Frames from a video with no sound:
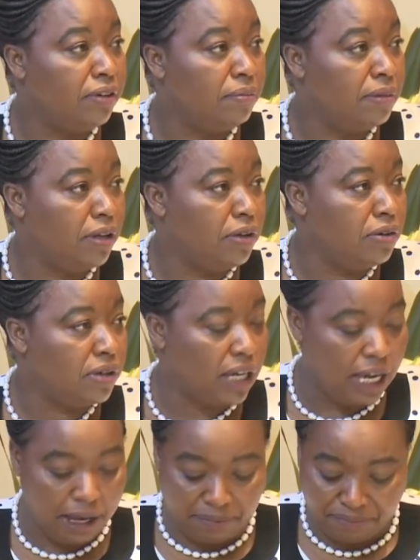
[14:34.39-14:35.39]
from the
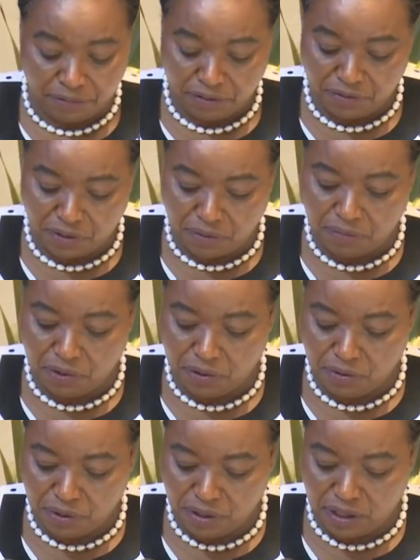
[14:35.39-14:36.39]
UK, from
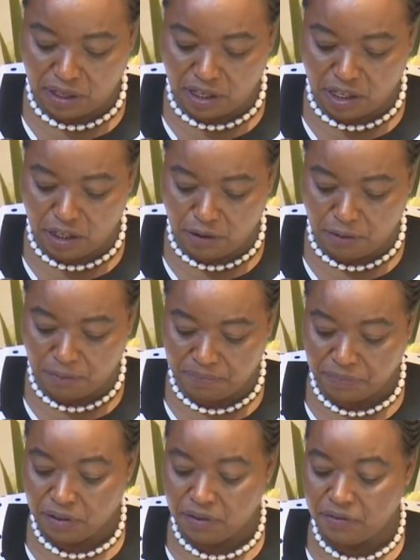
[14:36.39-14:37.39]
U the EU,
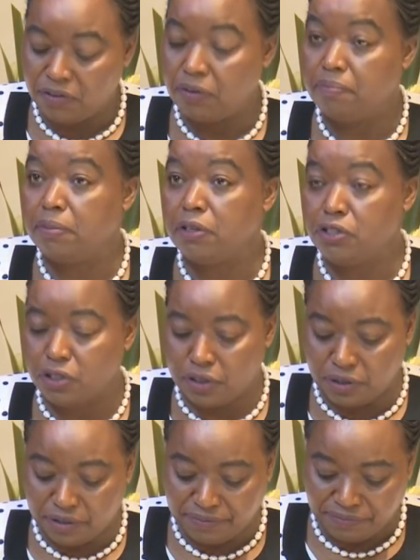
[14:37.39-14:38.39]
from
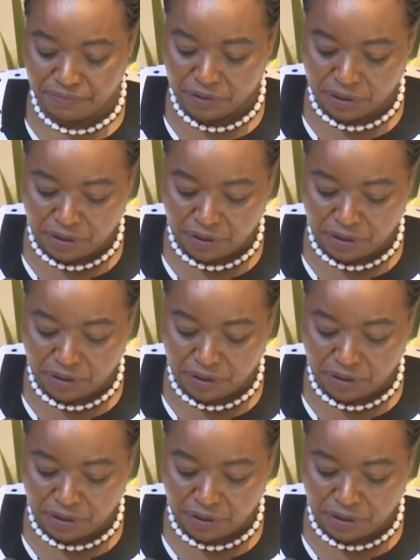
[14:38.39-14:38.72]
Portugal.